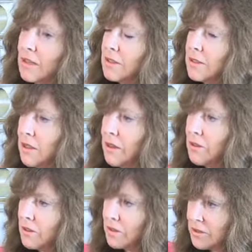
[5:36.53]

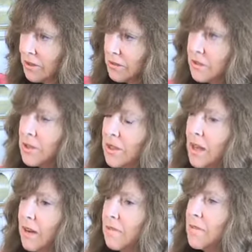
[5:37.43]
So you
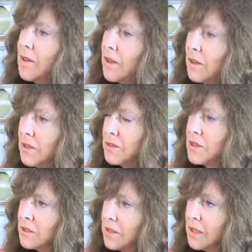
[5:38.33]

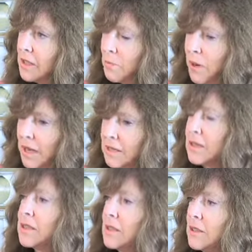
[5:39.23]
still need the
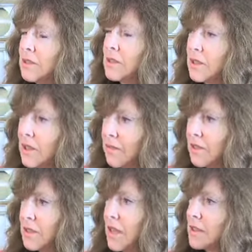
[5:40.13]
deposits, and you still have the
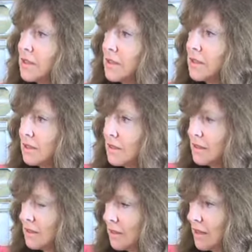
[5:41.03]
checks,
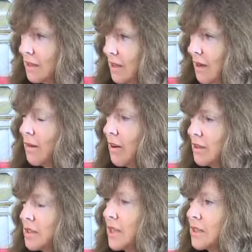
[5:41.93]
or all the
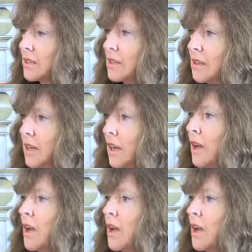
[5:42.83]
checks clearing,